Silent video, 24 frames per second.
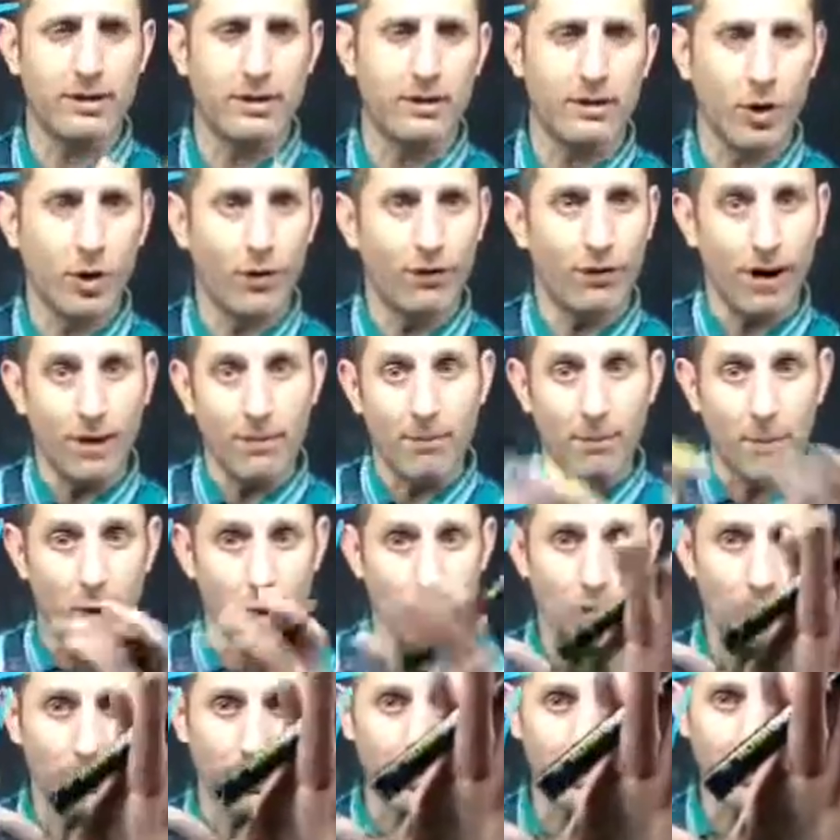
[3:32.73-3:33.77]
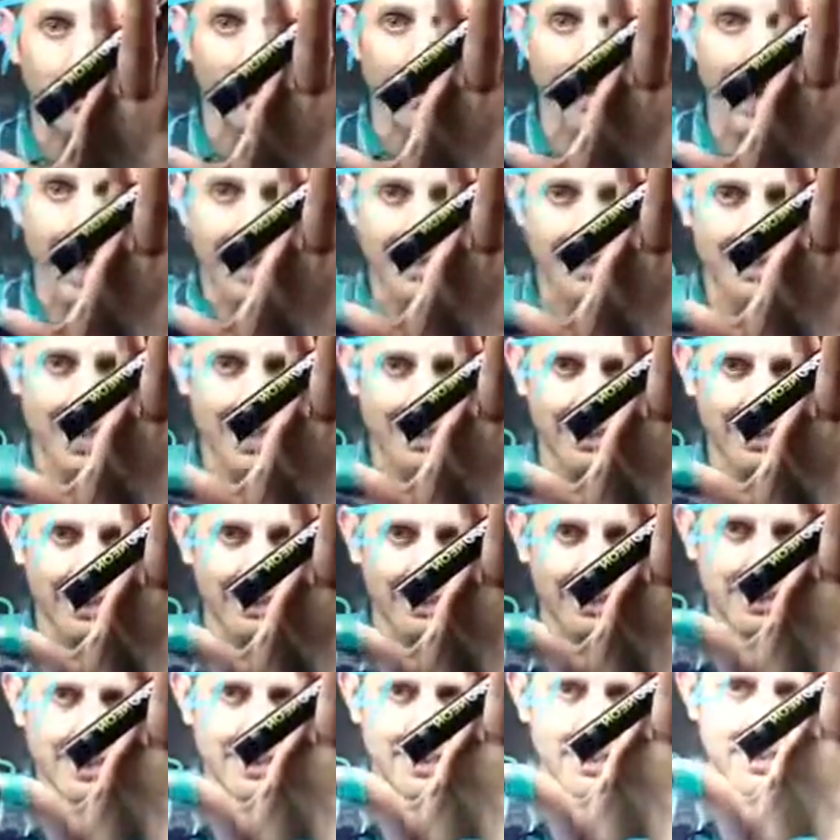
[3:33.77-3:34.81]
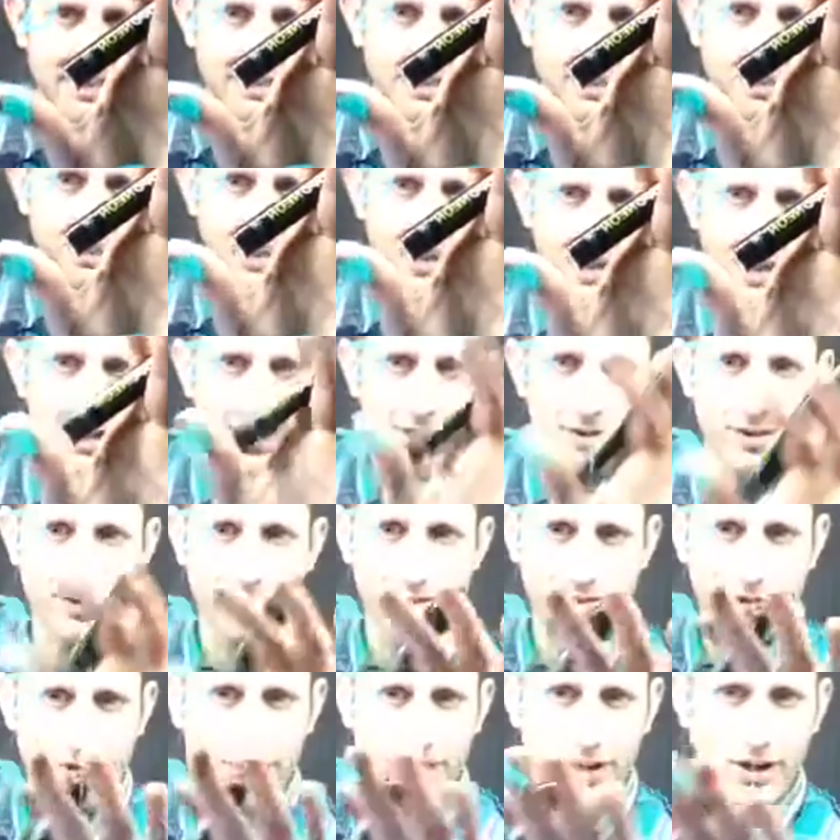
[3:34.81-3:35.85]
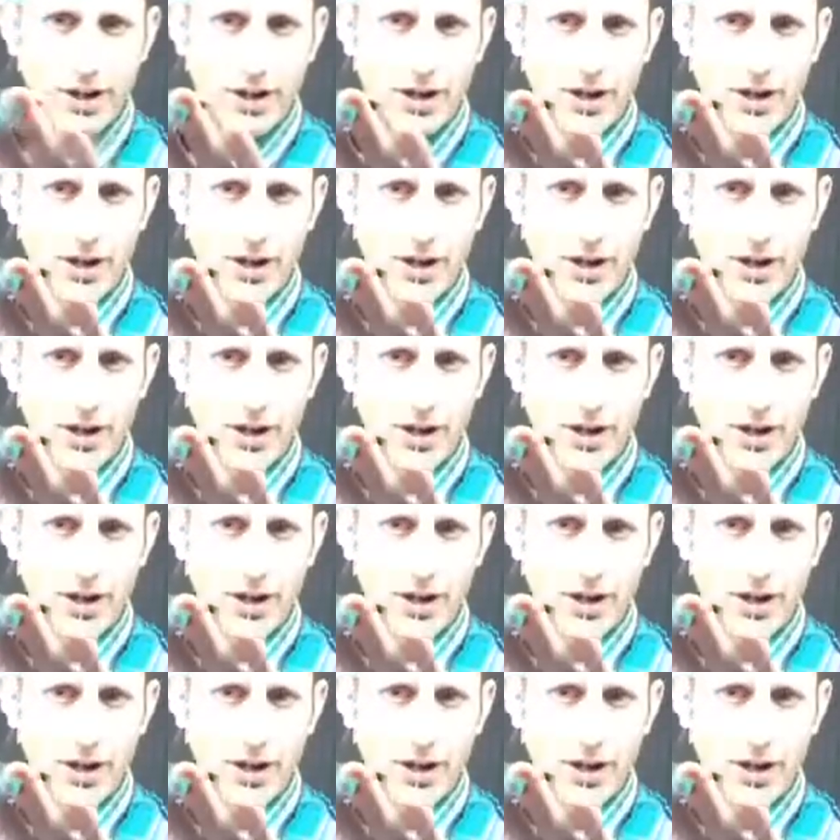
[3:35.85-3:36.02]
So if I move it, that technically disappears,